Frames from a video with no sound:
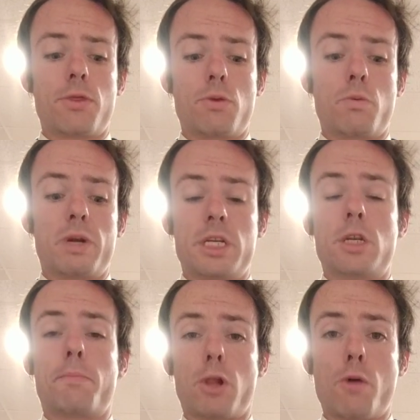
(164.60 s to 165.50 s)
which
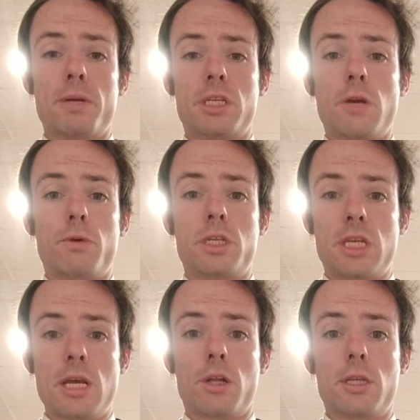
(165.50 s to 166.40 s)
diplomacy was
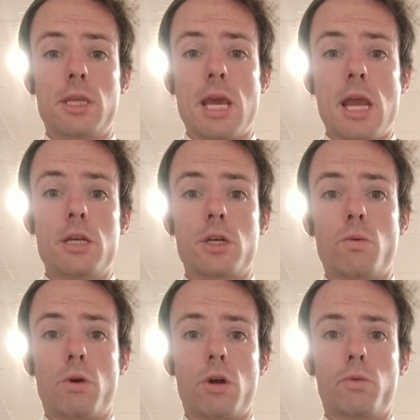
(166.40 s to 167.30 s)
sealed in the ancient
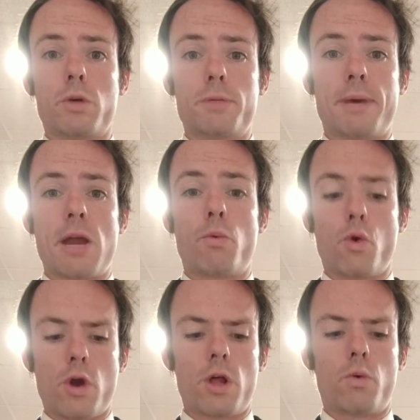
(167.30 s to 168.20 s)
world was by
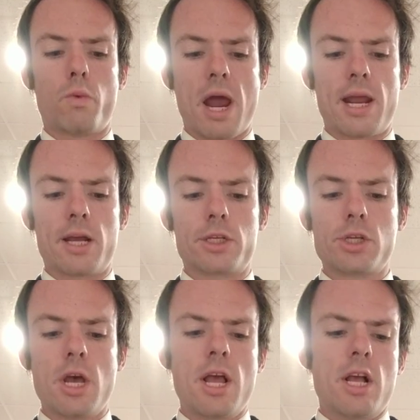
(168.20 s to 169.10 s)
royal weddings.
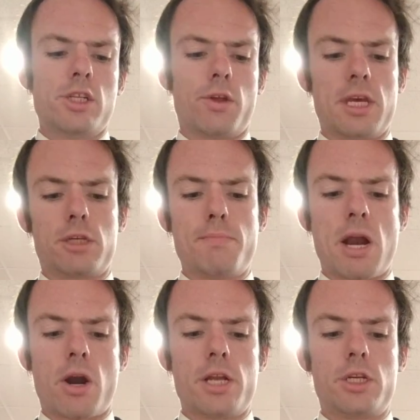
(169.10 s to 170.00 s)
So this
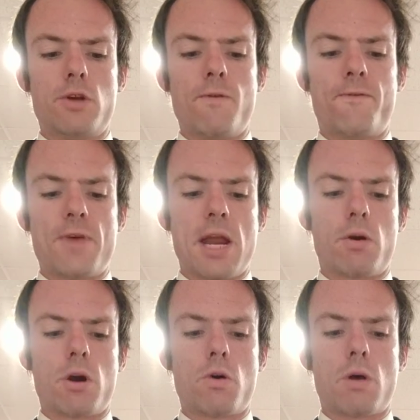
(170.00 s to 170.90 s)
marriage to
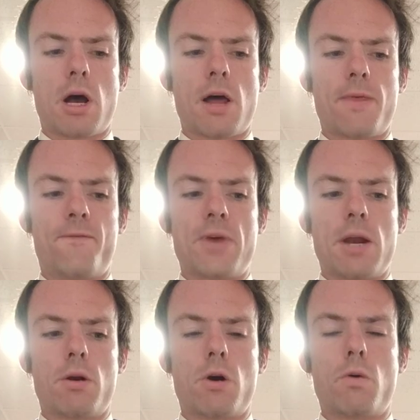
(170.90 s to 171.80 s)

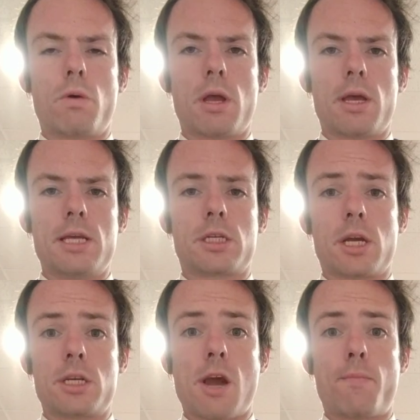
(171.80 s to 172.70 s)
Pharaoh, his
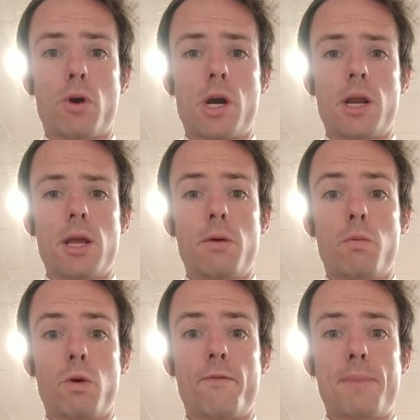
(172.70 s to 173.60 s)
contemporary
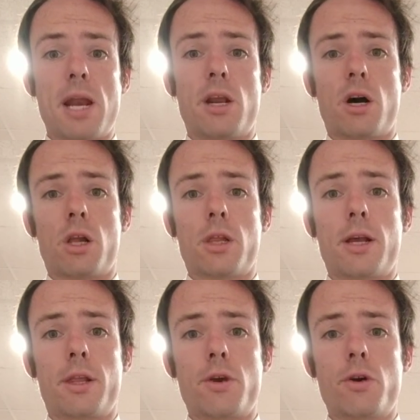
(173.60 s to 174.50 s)
would have been in all
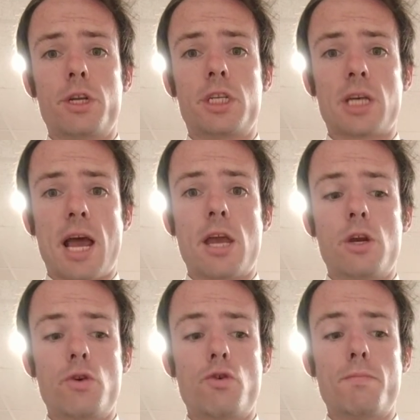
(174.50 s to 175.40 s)
likelihood
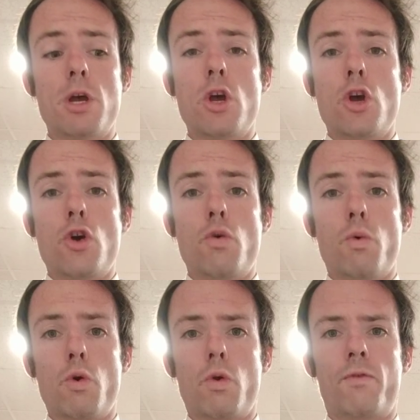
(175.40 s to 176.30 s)
Sihanoum, who
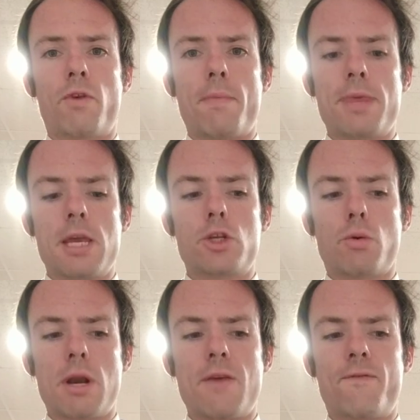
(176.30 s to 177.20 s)
ruled from the
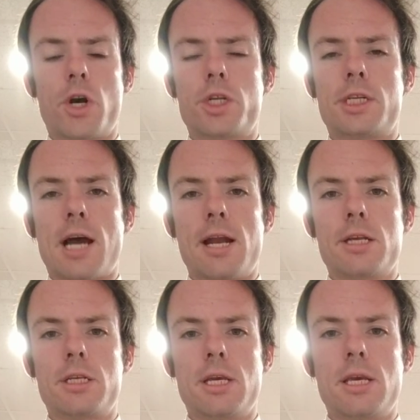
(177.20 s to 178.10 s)
21st
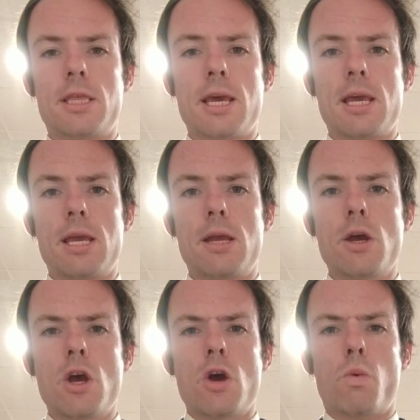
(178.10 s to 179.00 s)
dynasty. They
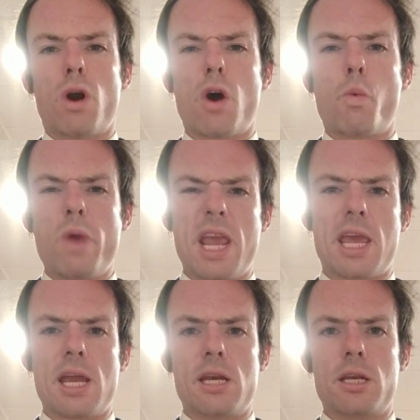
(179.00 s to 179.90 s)
were a
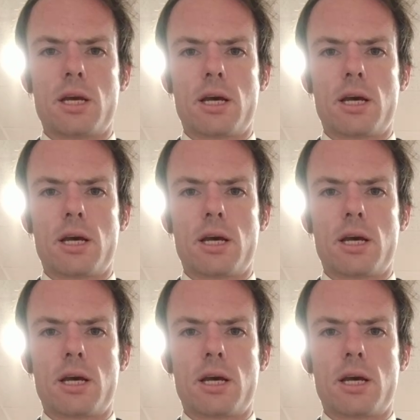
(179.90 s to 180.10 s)
weakened